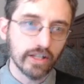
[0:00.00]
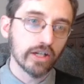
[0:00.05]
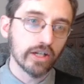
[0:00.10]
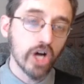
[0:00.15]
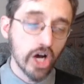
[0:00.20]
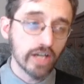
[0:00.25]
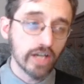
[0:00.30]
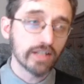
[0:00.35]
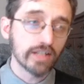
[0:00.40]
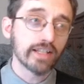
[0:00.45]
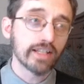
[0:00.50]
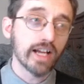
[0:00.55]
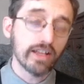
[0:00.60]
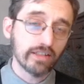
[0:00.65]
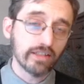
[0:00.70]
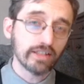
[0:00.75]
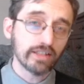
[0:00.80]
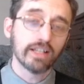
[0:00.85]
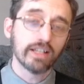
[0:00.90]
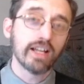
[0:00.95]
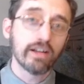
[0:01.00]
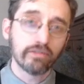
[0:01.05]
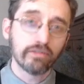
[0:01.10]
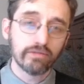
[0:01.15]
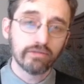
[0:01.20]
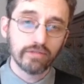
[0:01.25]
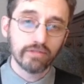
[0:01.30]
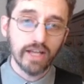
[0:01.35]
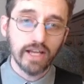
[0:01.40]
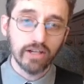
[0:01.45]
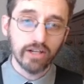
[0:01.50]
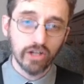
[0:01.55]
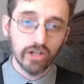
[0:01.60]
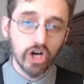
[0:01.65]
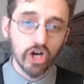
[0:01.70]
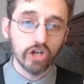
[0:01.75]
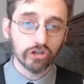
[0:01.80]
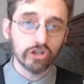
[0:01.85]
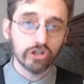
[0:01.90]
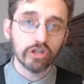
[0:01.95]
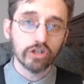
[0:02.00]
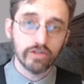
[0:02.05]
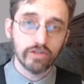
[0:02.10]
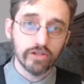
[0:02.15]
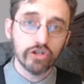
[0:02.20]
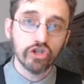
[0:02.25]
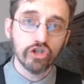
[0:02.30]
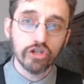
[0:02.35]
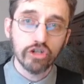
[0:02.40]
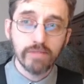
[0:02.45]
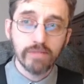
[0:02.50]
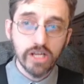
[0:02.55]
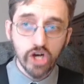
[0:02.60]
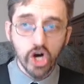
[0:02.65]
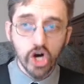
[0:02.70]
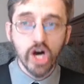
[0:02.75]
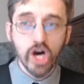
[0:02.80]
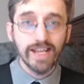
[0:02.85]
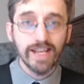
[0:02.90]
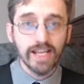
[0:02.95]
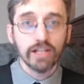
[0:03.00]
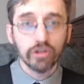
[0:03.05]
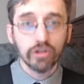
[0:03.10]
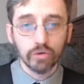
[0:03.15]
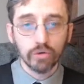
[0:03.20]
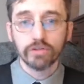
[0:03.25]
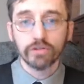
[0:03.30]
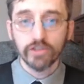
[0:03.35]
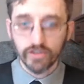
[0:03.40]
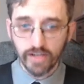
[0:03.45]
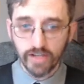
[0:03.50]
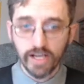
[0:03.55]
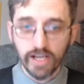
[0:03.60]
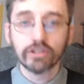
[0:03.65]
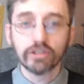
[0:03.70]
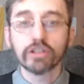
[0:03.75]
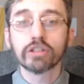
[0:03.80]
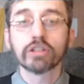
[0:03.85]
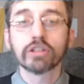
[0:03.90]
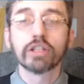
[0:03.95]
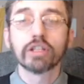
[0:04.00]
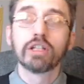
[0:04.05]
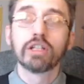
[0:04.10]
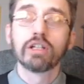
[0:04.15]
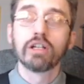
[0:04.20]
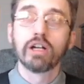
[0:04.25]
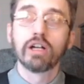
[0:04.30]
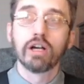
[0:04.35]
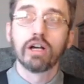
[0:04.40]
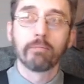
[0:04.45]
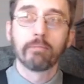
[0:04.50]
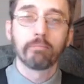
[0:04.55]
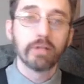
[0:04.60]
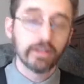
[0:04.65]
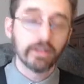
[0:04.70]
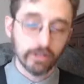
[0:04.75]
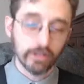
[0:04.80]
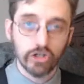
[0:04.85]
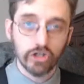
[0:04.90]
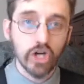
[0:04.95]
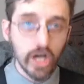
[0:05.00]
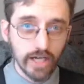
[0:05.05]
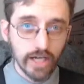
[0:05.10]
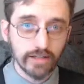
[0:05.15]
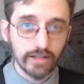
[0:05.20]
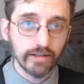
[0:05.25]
honestly, I think that that all currencies should be on a gold standard, but they're not.